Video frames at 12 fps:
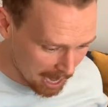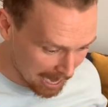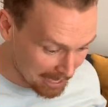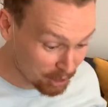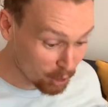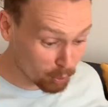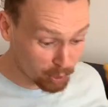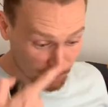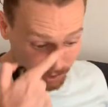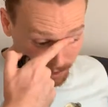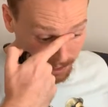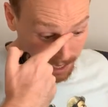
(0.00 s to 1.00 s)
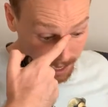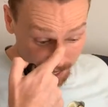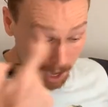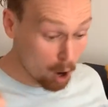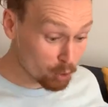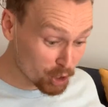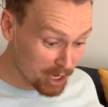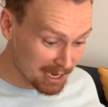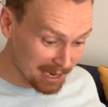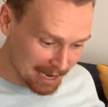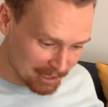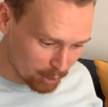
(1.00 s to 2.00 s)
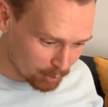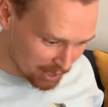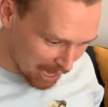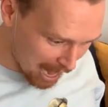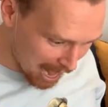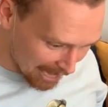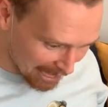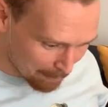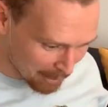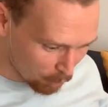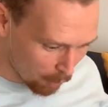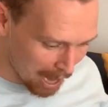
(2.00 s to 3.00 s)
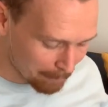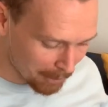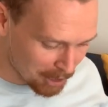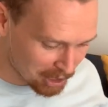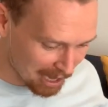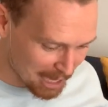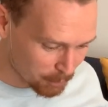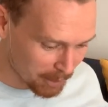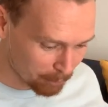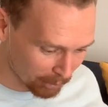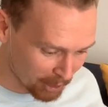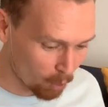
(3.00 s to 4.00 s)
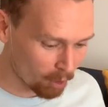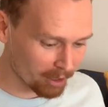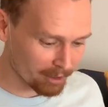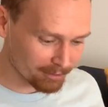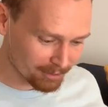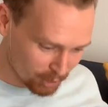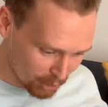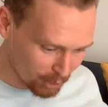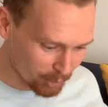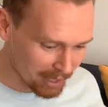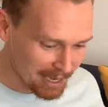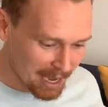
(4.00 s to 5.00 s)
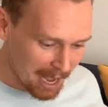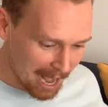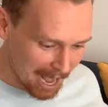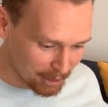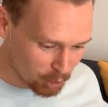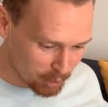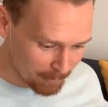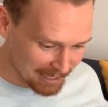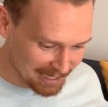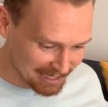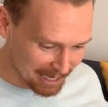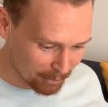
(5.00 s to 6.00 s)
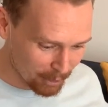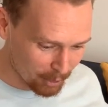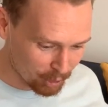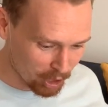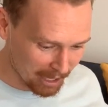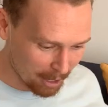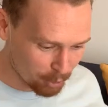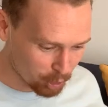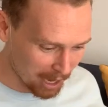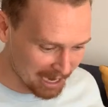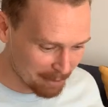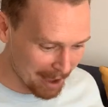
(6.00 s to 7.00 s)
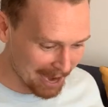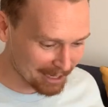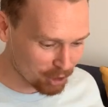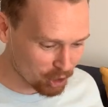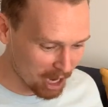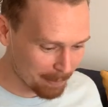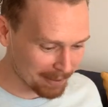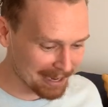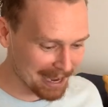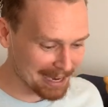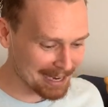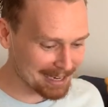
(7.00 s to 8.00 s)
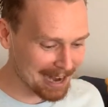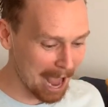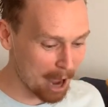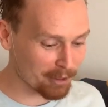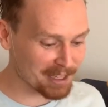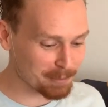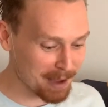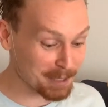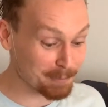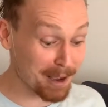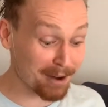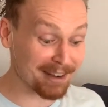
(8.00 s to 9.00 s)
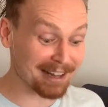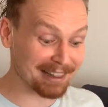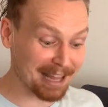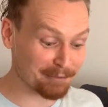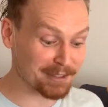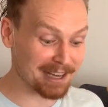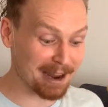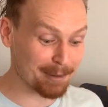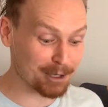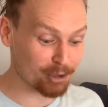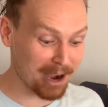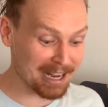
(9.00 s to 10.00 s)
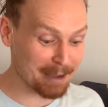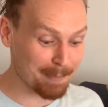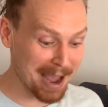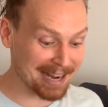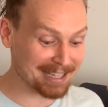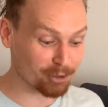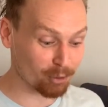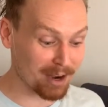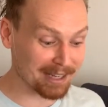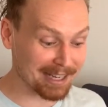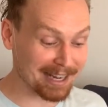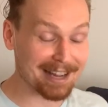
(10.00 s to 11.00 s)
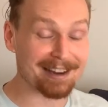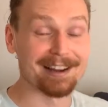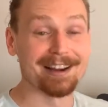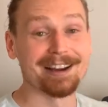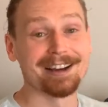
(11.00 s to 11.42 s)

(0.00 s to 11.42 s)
Jesus! Oh shit, Jesus! I got my Quiet Punch last week pre-ordered. Dude! Using my discount code at checkout, trying to get back into shape and get out of this mess better than I left it. I'm going to try to get back into running again.